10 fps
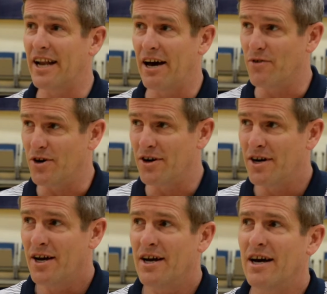level,
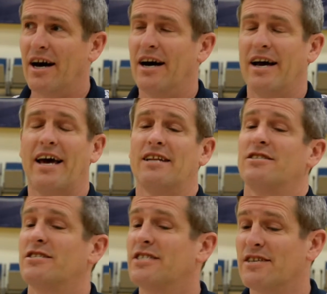uh, had a
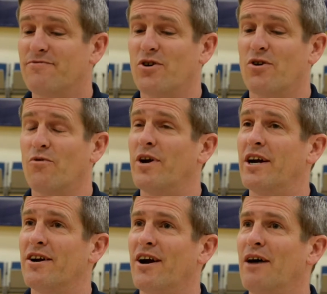successful career.